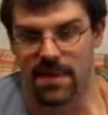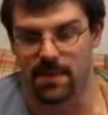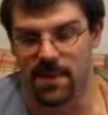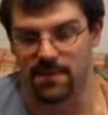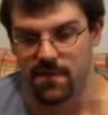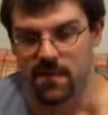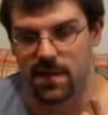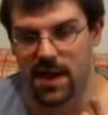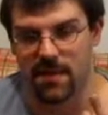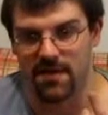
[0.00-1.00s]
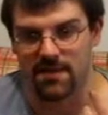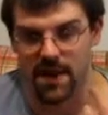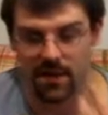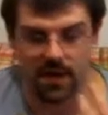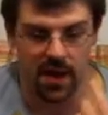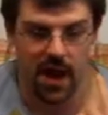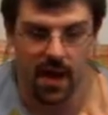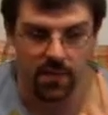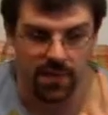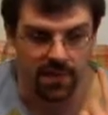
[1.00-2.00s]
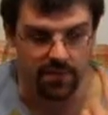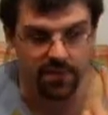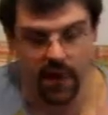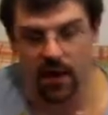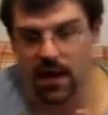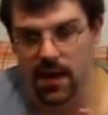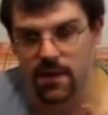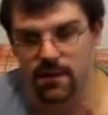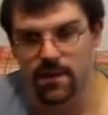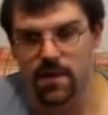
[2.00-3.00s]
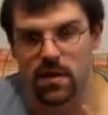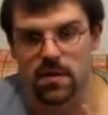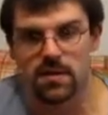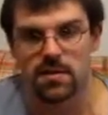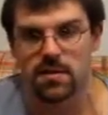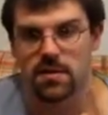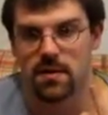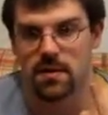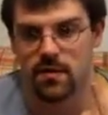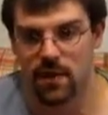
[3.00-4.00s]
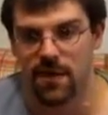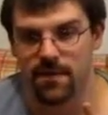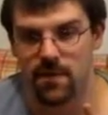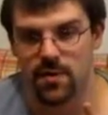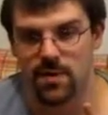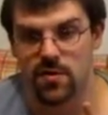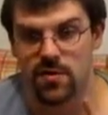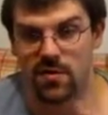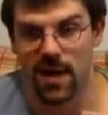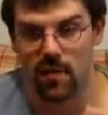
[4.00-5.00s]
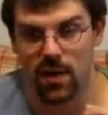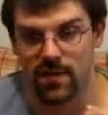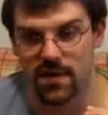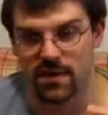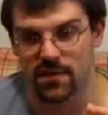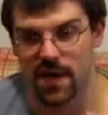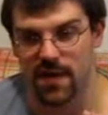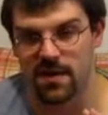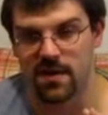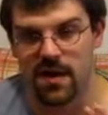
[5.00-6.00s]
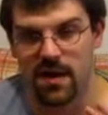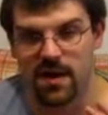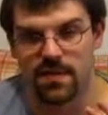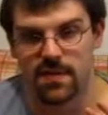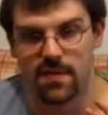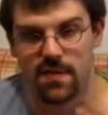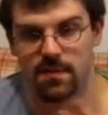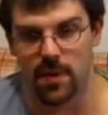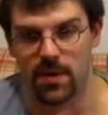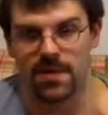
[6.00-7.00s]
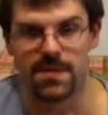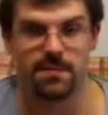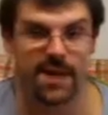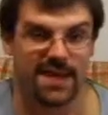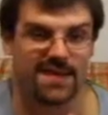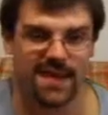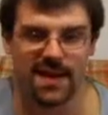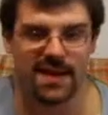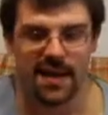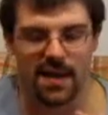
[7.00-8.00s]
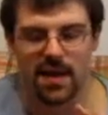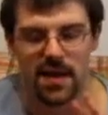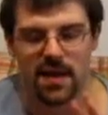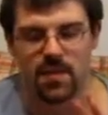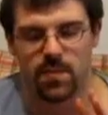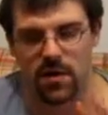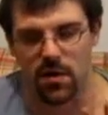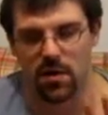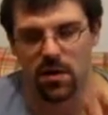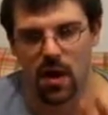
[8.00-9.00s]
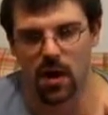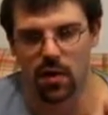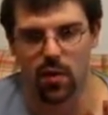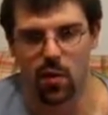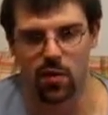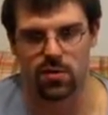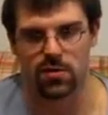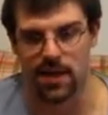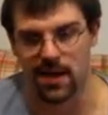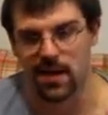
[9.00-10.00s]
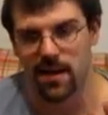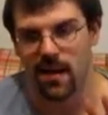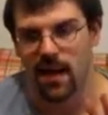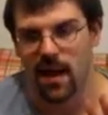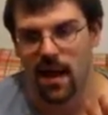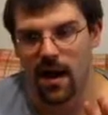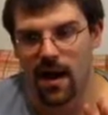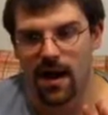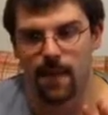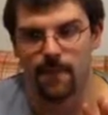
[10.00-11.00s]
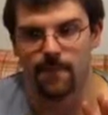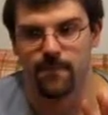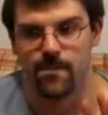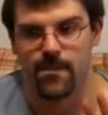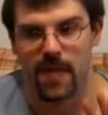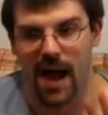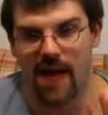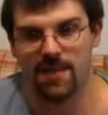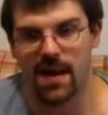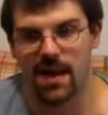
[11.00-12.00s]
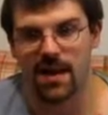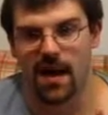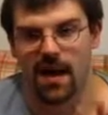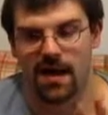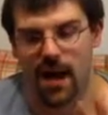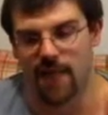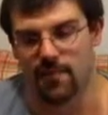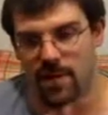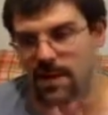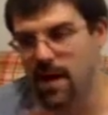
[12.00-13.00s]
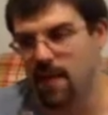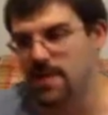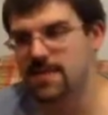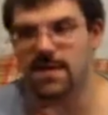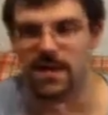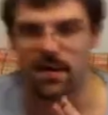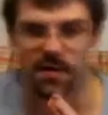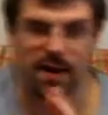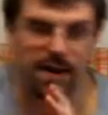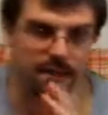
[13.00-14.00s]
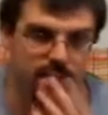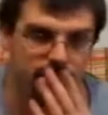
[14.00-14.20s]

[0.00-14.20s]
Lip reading: that my first time on veteran, but the very first strike force mission you get, where you have to defend certain components in a base in India, it's pure utter horseshit. Um, I've read comments on the internet